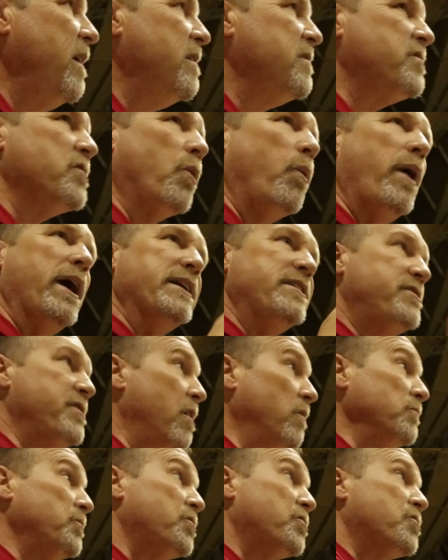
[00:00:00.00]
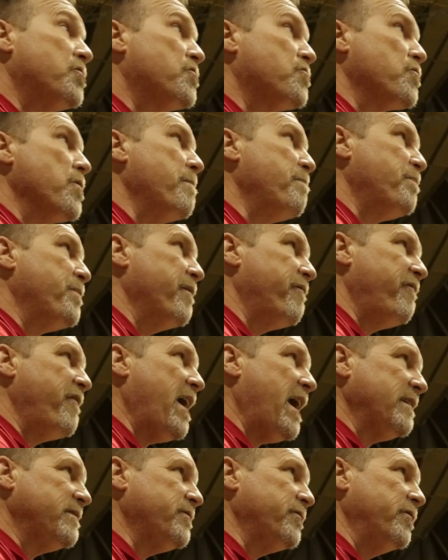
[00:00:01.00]
so I don't strip the
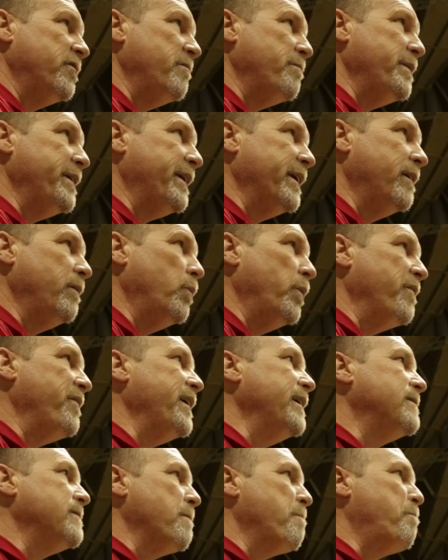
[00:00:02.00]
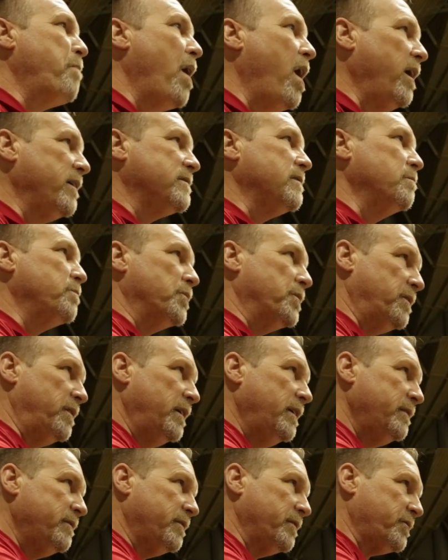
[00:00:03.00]
fastener to begin with. It's impossible
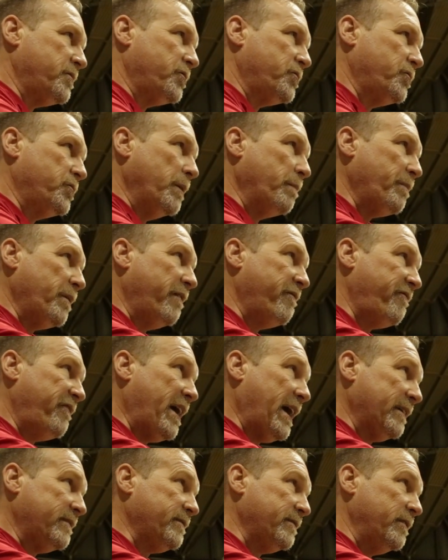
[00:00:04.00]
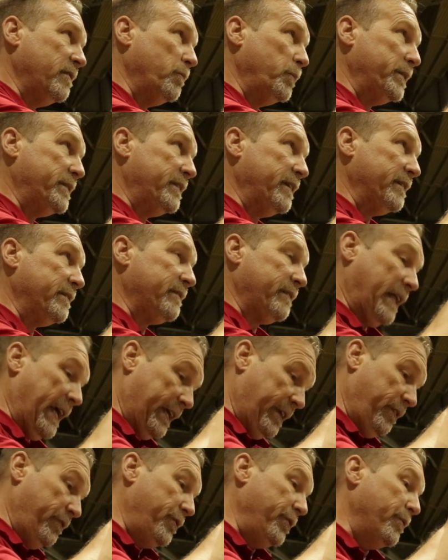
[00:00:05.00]
to strip a fastener with this
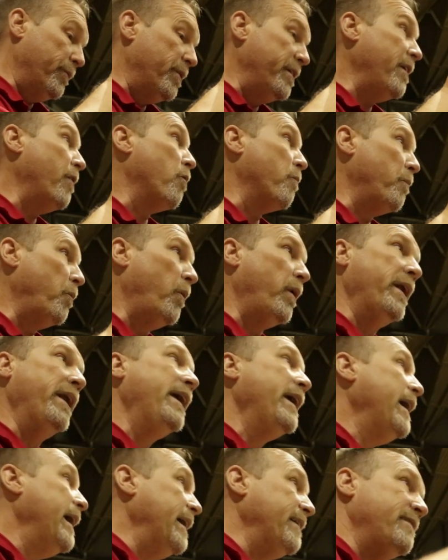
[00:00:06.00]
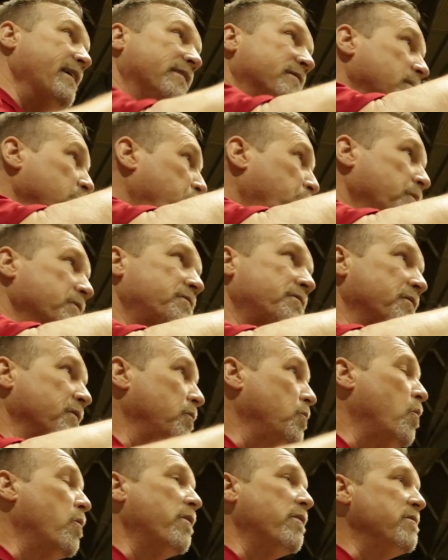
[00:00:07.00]
like you do a normal one. It doesn't push to the
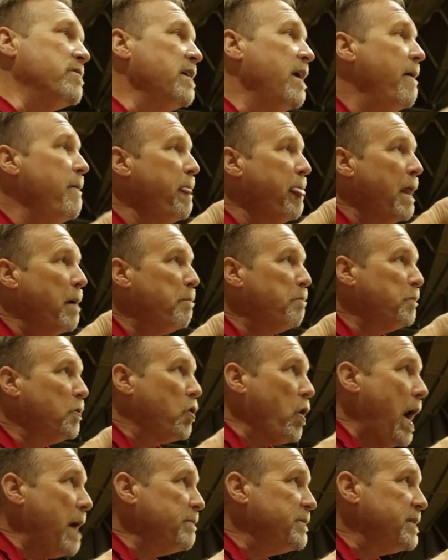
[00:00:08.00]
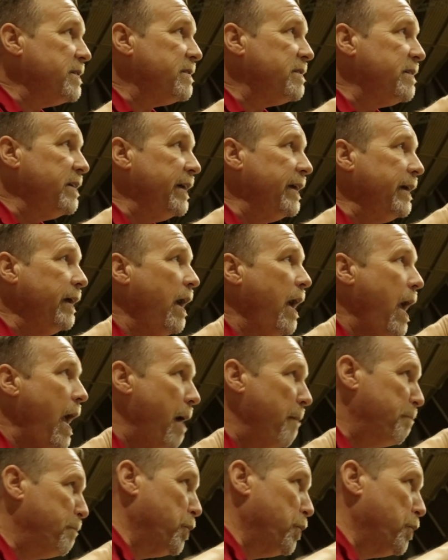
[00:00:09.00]
corners. Grabs this thing and